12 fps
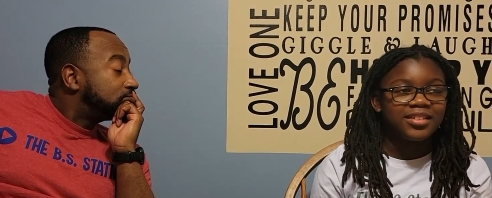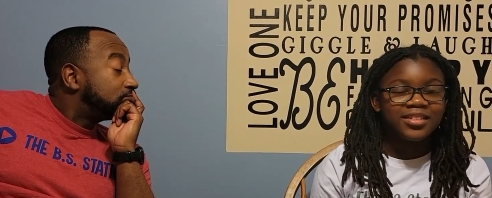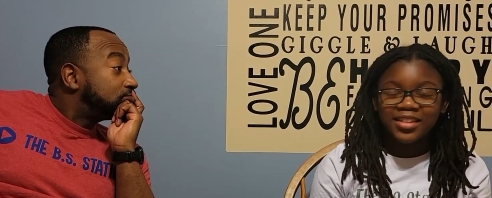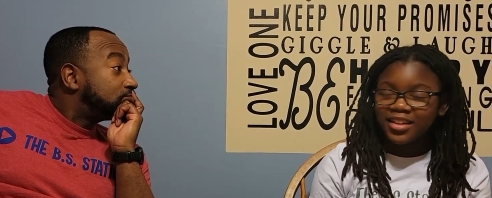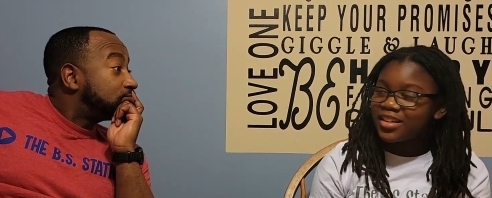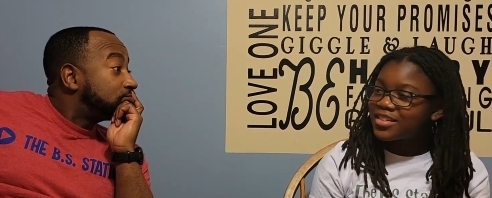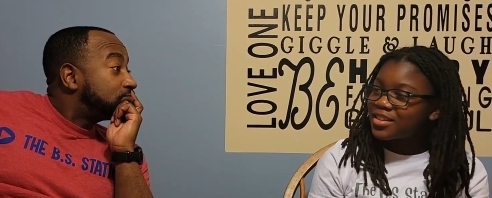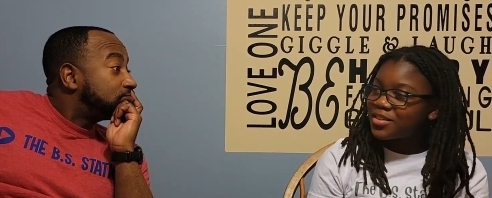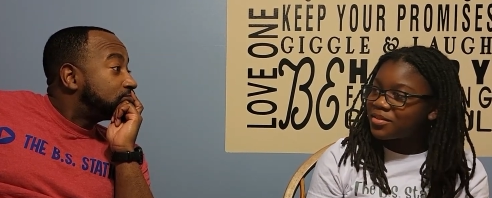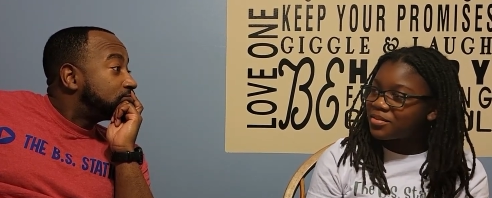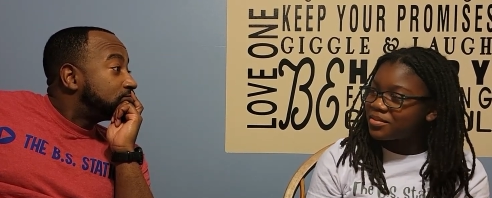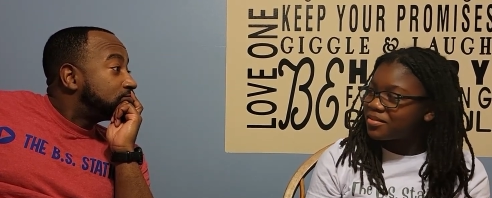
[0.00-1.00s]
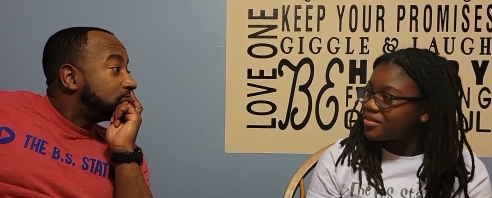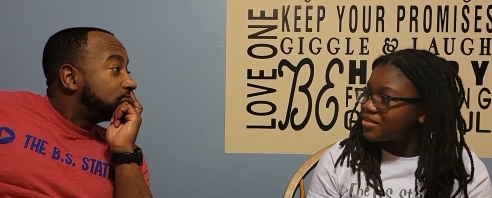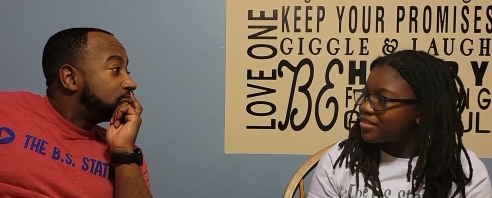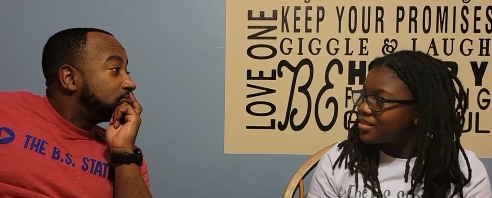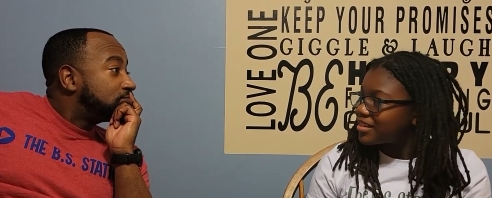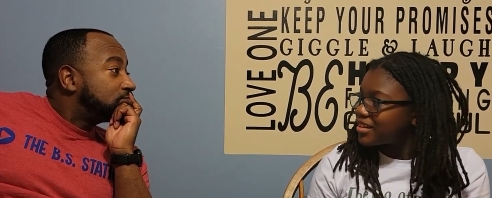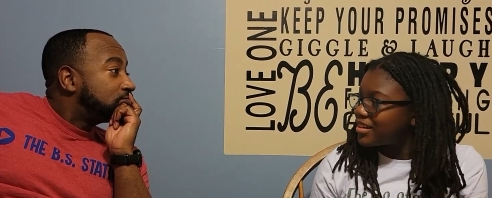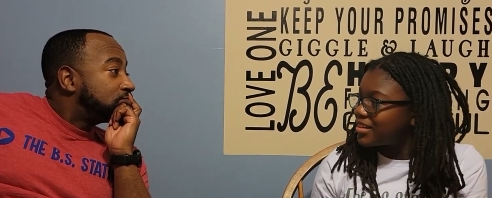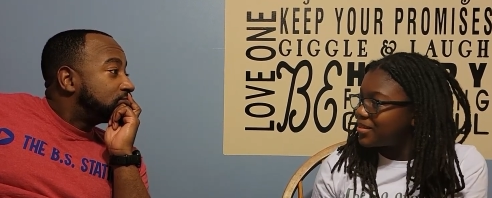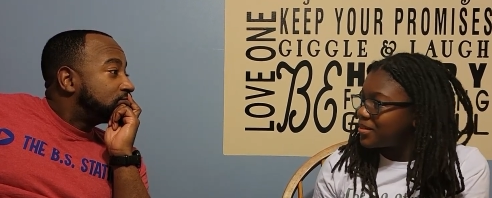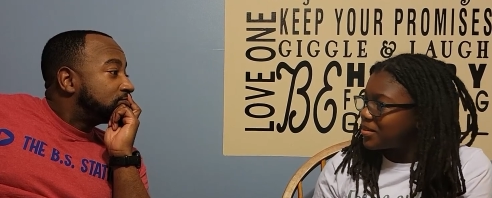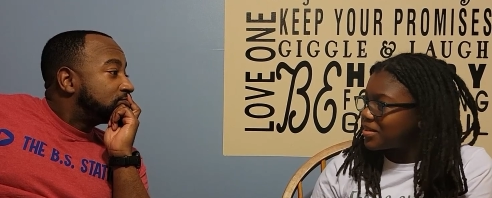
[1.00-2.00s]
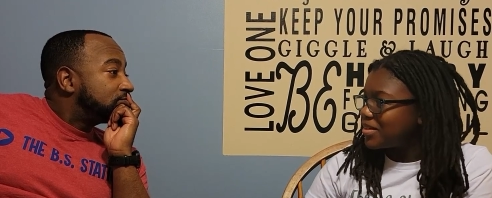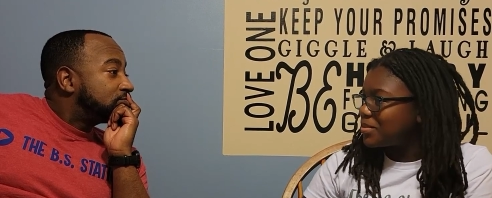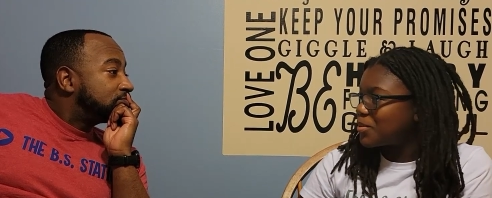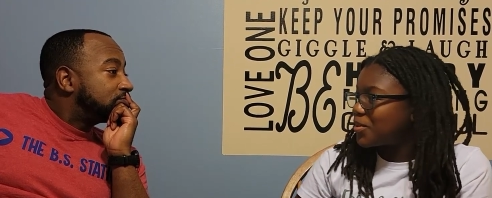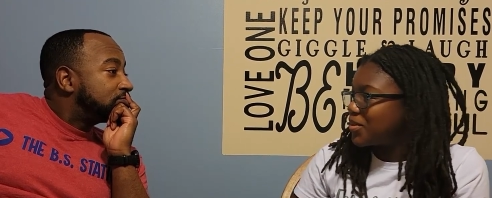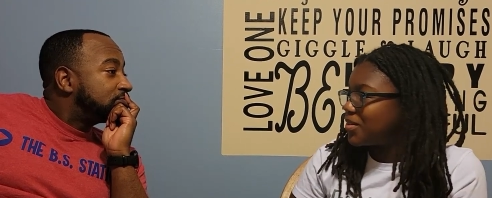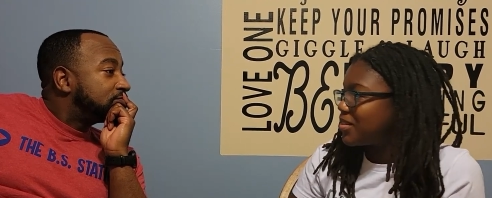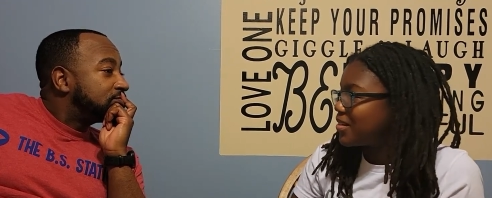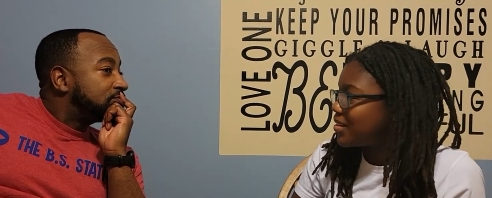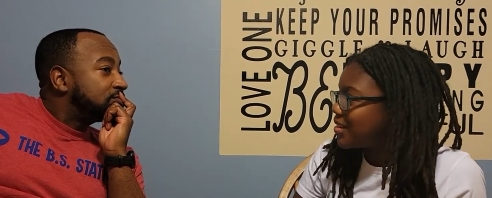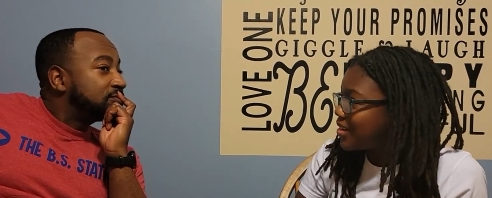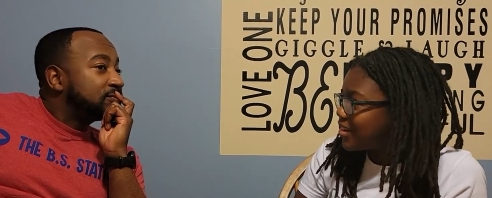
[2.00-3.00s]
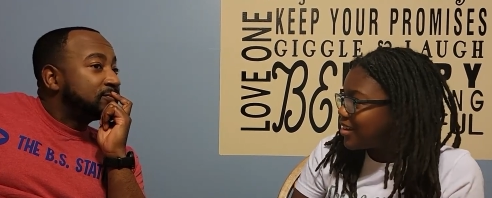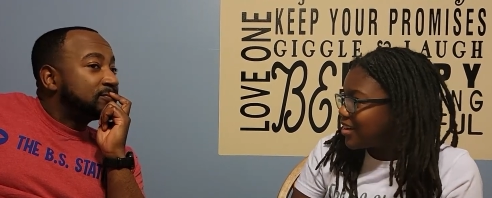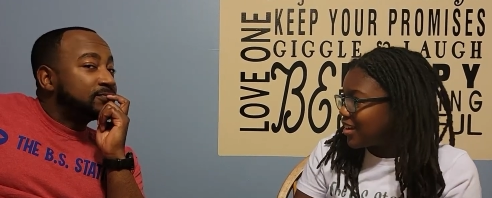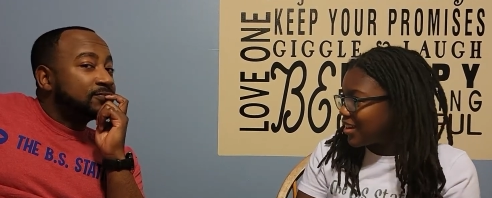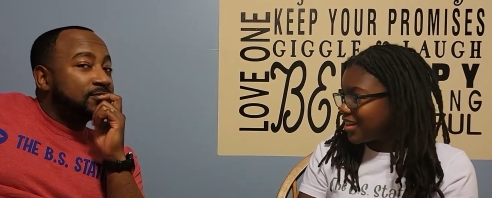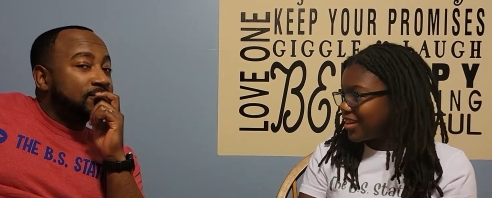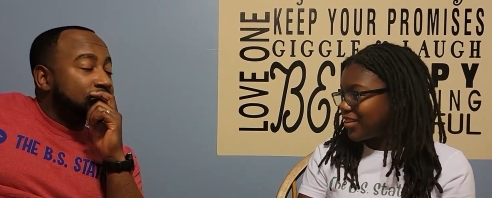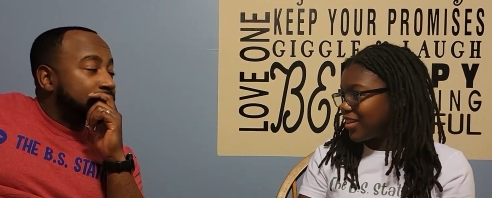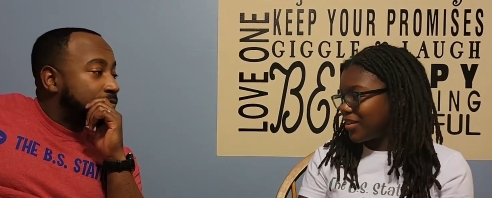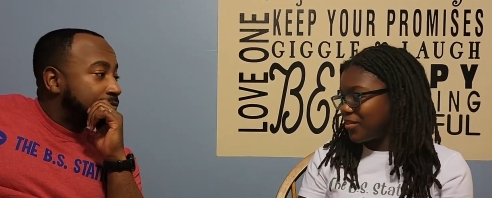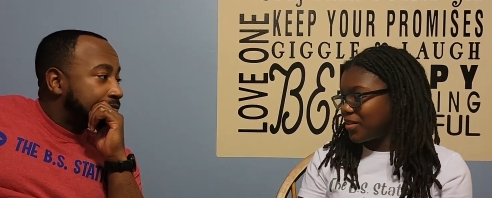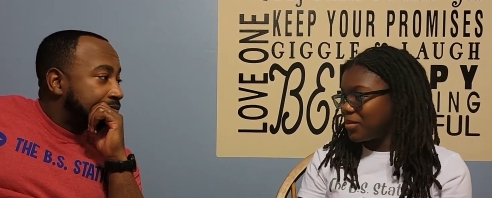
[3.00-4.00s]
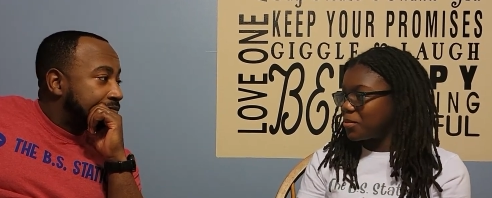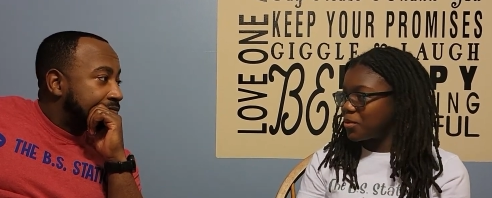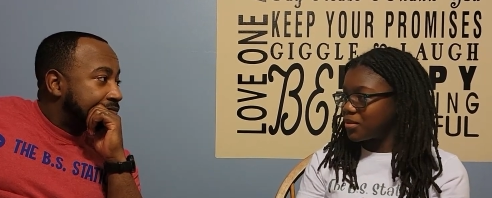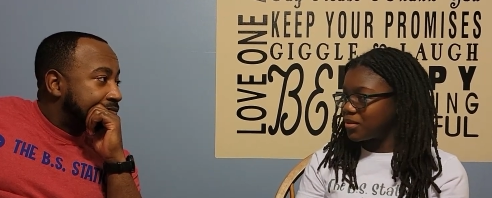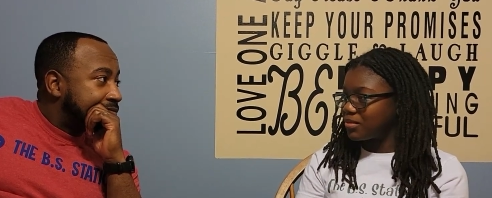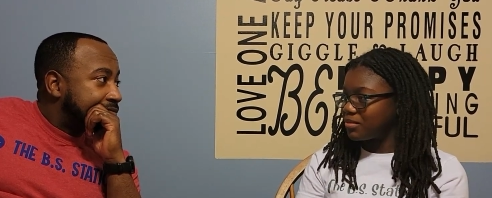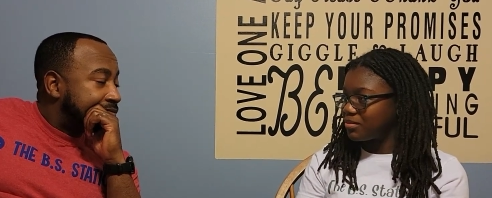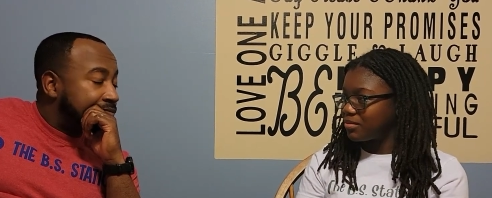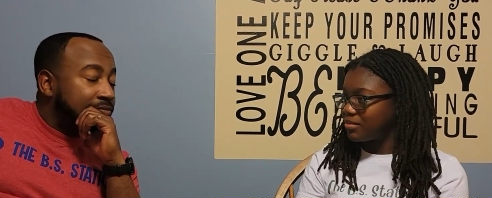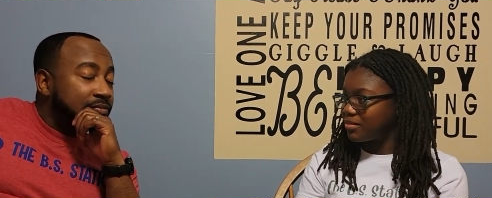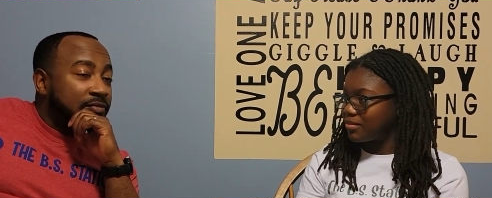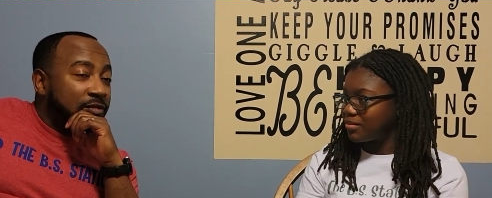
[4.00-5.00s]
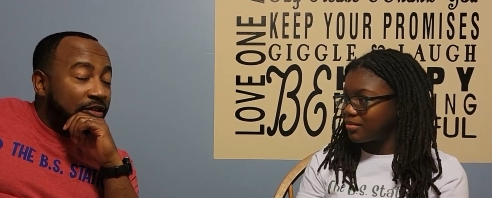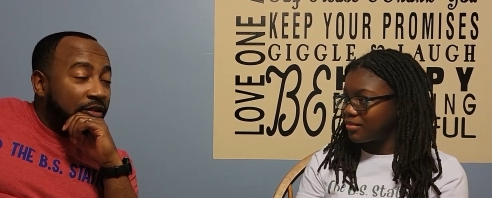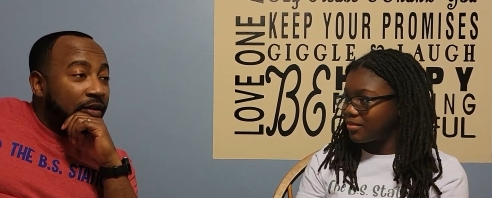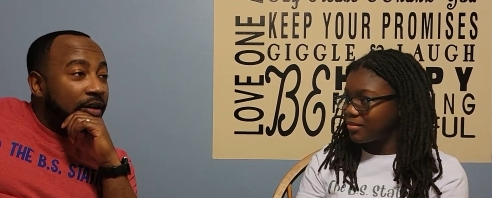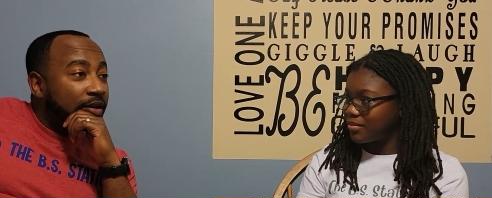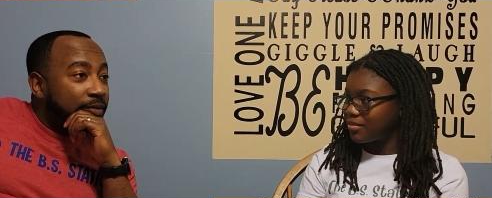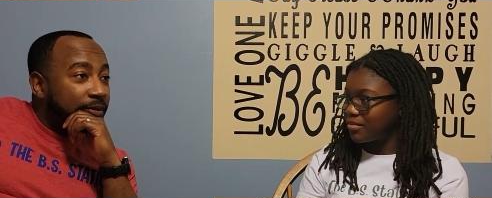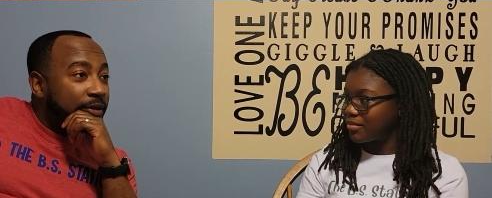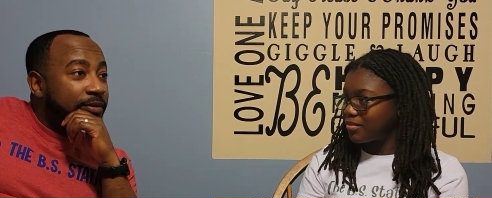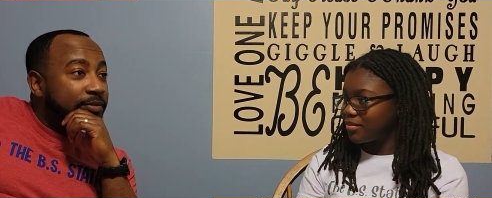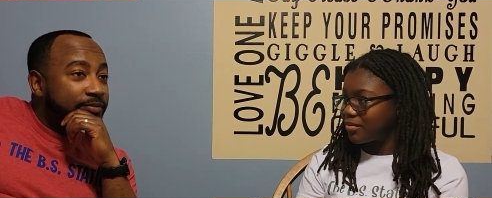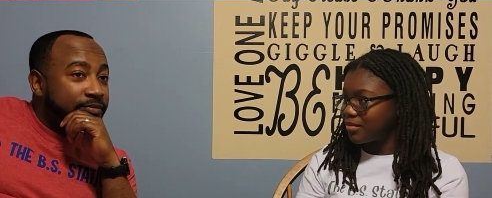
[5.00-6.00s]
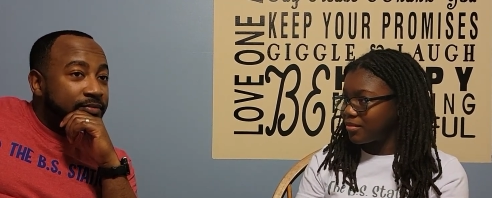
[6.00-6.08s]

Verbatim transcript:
Speaker 1: I think so. I don't know anymore. I can't think of anymore.
Speaker 2: Huh. All right. Well,